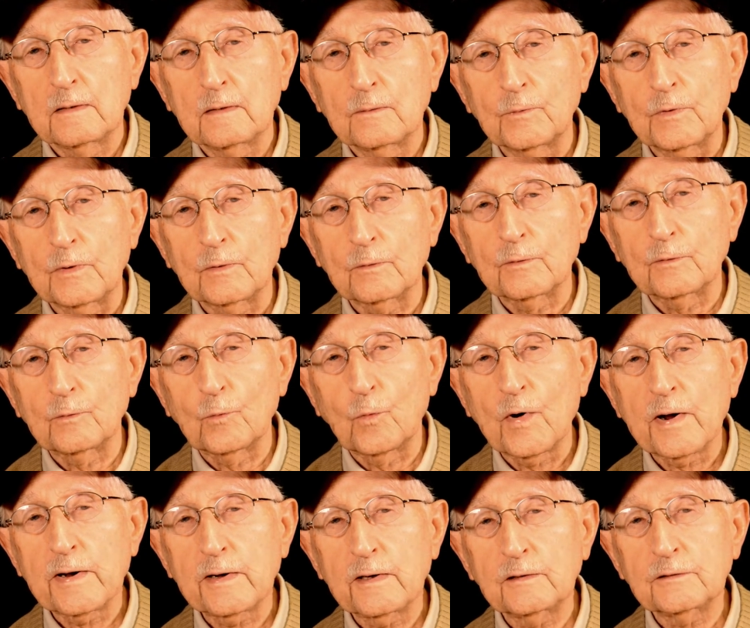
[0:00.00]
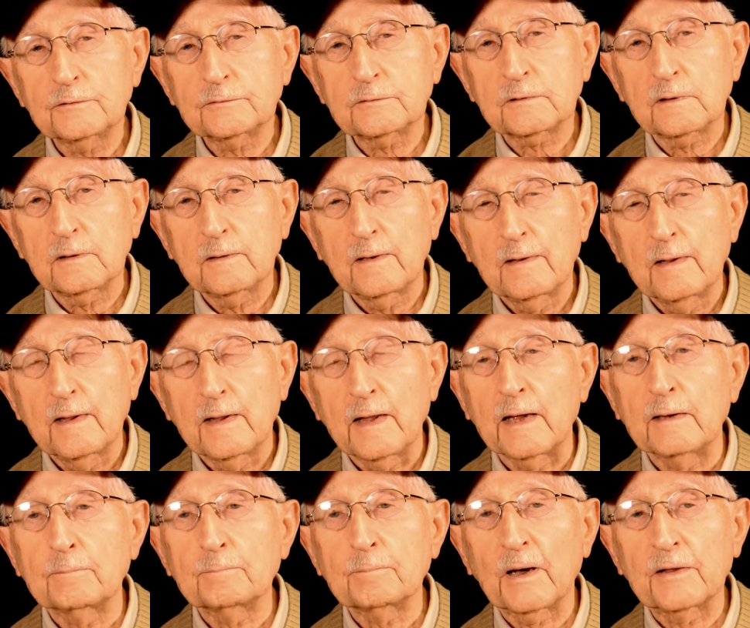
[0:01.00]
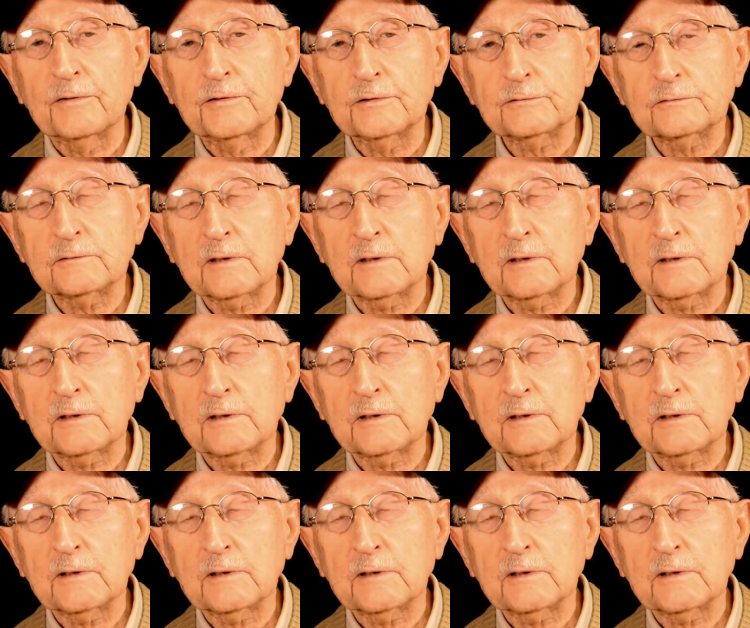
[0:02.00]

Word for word: we were in Wales, and by this